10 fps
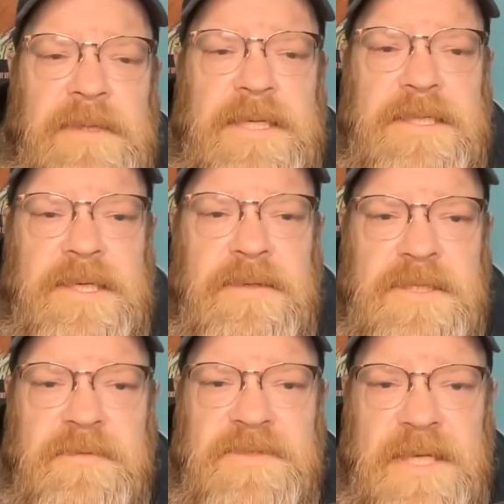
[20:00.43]
Police
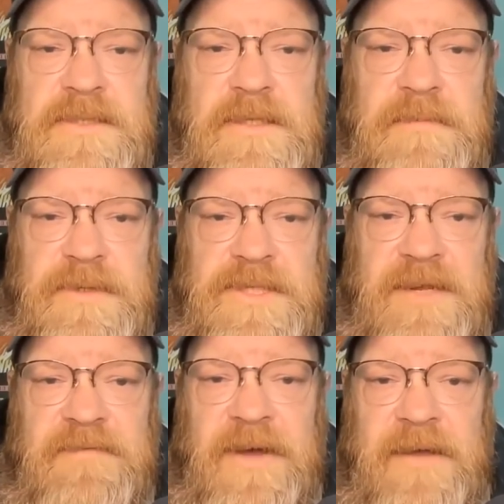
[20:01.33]
accused him of sexually
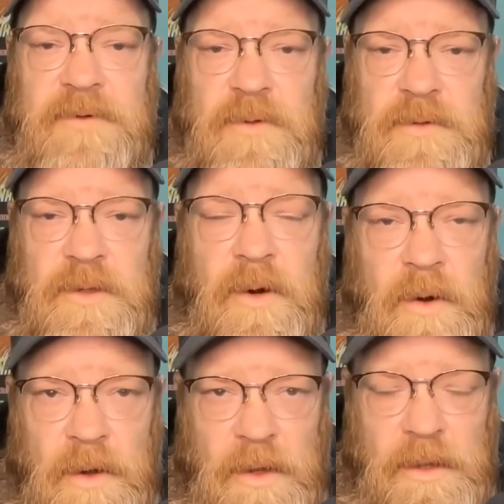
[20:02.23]
abusing a five year old
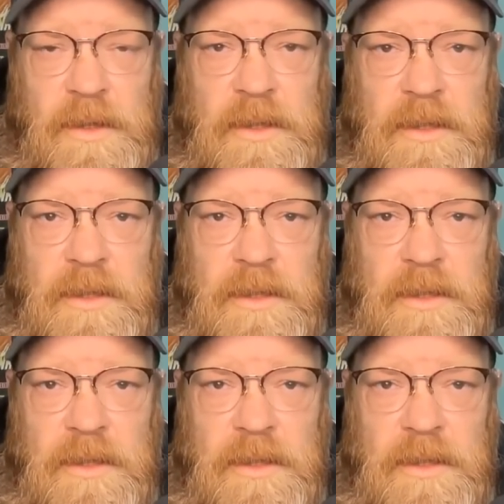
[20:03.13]
girl